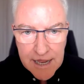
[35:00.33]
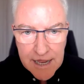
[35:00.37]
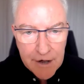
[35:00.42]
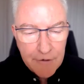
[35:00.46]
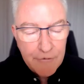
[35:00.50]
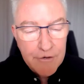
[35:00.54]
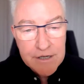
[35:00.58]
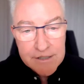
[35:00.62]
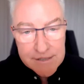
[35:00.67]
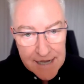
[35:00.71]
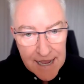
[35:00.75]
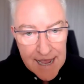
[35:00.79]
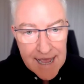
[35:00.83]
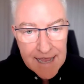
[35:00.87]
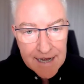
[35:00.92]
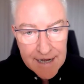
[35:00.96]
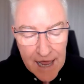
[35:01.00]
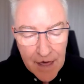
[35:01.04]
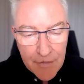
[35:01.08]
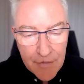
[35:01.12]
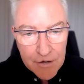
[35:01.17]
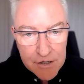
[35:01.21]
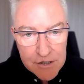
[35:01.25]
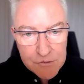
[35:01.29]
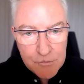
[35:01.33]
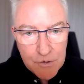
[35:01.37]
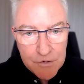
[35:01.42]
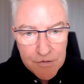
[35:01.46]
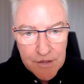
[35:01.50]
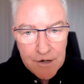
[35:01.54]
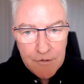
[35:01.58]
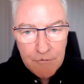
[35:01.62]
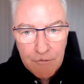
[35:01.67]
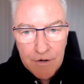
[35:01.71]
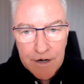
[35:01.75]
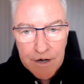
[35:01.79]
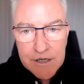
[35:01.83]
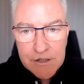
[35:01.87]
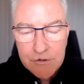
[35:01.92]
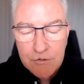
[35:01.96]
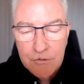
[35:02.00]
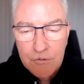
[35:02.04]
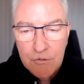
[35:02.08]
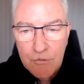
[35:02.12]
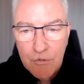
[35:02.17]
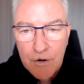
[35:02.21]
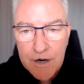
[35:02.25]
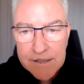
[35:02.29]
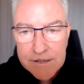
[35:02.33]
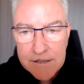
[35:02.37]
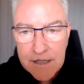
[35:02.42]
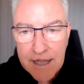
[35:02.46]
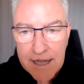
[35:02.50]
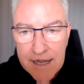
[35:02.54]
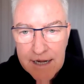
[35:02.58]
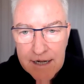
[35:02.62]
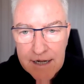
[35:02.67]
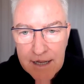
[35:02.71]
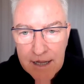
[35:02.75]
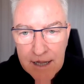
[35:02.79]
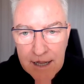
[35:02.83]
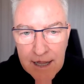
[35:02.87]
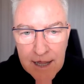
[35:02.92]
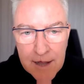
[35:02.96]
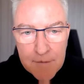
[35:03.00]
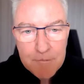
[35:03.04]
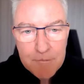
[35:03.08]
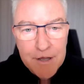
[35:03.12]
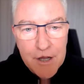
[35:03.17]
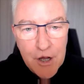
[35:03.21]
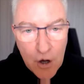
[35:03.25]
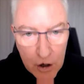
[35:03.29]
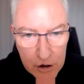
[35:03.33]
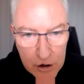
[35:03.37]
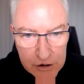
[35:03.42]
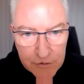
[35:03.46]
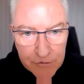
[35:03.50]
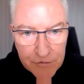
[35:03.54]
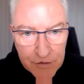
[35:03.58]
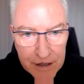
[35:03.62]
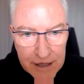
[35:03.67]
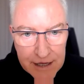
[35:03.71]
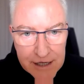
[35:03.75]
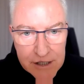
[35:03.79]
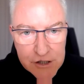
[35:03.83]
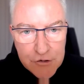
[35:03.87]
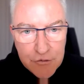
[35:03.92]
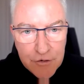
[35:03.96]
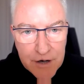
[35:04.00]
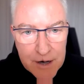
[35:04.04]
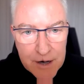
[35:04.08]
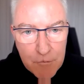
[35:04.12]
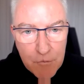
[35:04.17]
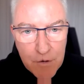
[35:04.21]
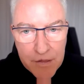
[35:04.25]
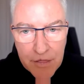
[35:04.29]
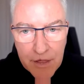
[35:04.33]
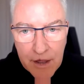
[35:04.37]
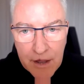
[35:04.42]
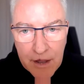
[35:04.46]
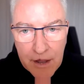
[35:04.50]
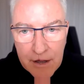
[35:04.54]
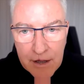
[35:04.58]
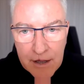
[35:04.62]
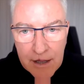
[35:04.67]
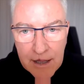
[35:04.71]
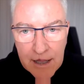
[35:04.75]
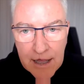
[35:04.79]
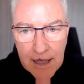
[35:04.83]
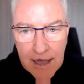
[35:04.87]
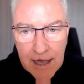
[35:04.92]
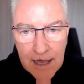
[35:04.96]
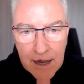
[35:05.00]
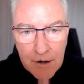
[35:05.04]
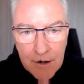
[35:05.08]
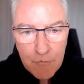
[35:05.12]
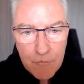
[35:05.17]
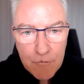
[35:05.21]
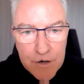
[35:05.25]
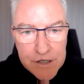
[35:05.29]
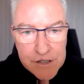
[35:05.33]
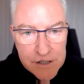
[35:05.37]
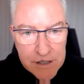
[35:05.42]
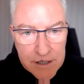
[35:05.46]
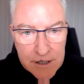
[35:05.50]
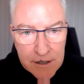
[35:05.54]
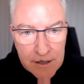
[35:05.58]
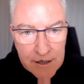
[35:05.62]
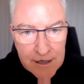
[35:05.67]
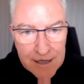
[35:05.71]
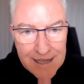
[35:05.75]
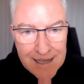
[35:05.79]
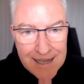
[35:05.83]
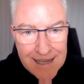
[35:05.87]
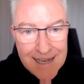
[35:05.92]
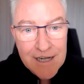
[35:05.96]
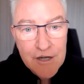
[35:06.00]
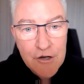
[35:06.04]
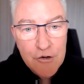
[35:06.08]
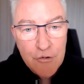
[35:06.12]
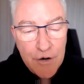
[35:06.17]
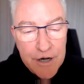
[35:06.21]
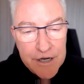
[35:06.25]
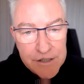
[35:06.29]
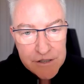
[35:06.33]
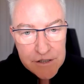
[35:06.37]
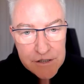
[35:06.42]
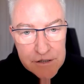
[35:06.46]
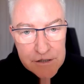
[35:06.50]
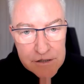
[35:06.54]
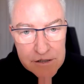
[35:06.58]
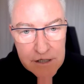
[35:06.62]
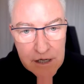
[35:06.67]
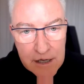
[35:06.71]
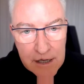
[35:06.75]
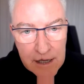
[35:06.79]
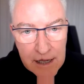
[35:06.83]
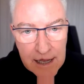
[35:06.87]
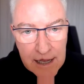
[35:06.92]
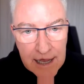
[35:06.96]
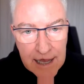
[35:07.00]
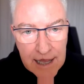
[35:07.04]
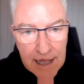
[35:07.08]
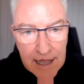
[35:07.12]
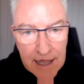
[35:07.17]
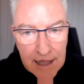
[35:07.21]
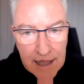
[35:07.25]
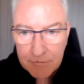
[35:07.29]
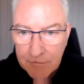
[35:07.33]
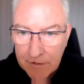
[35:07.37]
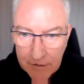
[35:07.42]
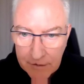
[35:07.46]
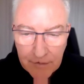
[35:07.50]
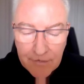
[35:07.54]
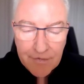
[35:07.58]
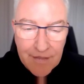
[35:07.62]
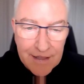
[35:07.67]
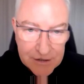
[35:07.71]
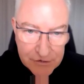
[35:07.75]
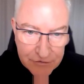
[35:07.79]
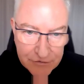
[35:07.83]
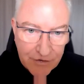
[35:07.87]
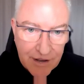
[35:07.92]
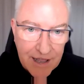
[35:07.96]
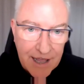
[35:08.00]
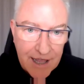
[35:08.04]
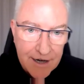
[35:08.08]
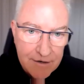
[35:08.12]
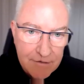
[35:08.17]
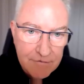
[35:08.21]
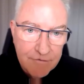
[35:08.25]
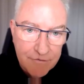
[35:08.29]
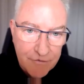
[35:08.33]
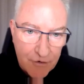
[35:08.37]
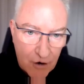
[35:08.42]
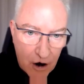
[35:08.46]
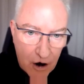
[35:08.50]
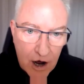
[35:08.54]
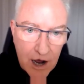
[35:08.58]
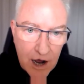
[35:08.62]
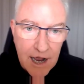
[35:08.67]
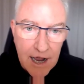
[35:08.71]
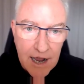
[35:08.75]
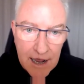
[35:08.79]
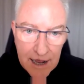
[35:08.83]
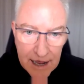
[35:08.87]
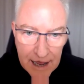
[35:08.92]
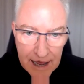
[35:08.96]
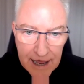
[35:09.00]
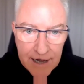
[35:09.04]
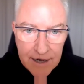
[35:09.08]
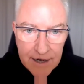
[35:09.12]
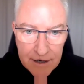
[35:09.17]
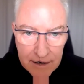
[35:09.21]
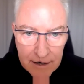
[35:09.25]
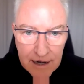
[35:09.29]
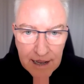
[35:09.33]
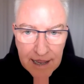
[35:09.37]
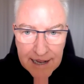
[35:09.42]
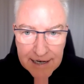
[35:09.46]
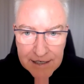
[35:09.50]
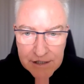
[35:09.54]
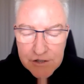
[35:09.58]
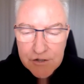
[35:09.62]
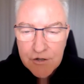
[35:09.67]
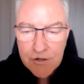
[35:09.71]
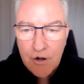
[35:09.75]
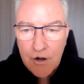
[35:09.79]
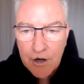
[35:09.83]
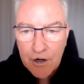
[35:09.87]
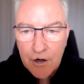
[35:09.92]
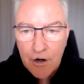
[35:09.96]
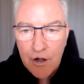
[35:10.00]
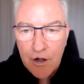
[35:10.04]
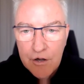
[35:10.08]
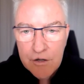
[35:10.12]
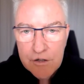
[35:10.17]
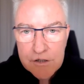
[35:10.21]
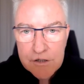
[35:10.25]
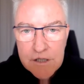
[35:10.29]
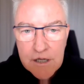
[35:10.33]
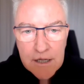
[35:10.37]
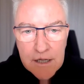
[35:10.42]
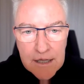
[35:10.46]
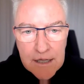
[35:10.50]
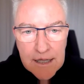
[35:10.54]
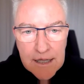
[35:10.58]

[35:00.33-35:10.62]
areas and others within regional Queensland, because of the extreme weather risk increases, and that's flood, fire, and cyclones,